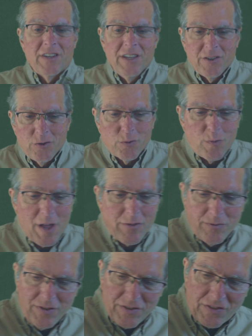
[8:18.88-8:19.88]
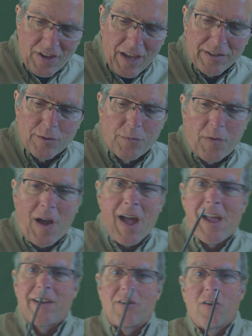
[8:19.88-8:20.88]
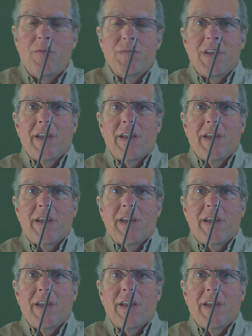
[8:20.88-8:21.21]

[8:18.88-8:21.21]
You'd rather just take the file